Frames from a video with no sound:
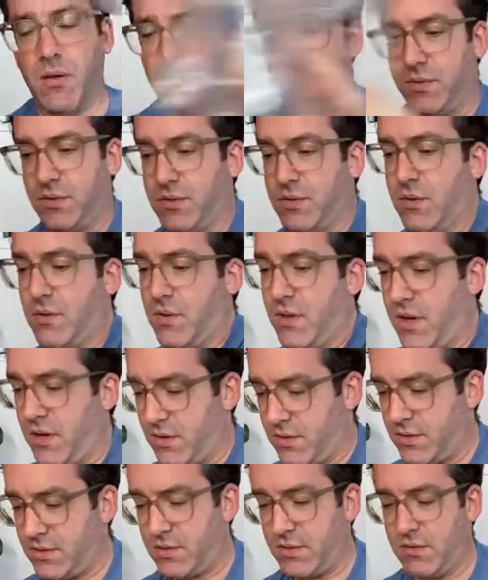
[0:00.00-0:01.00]
So
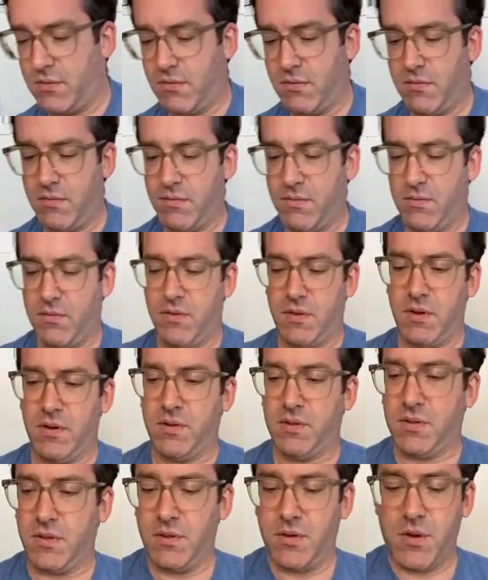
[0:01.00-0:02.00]

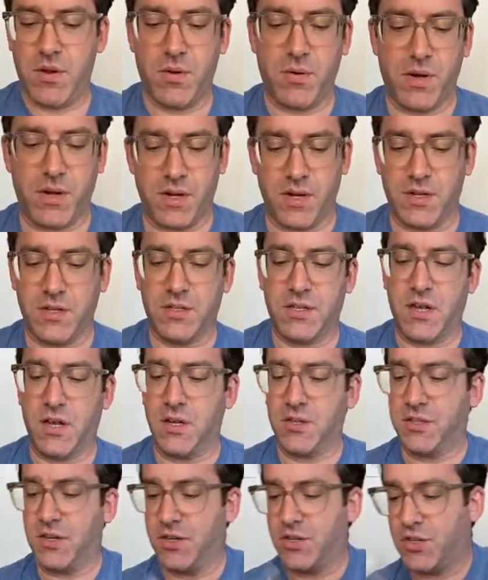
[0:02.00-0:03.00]
there's Ludo. We're gonna
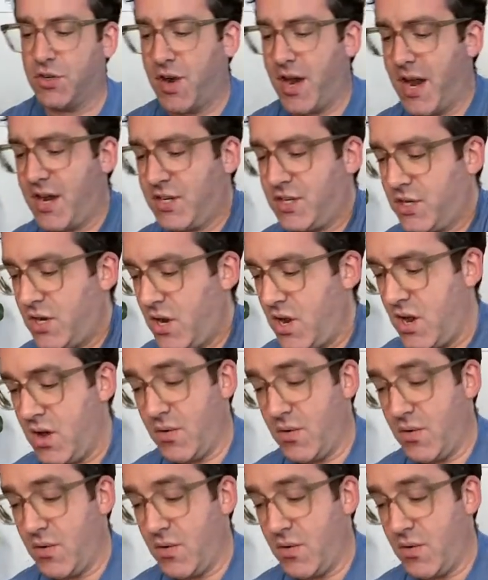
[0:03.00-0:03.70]
toss our trash.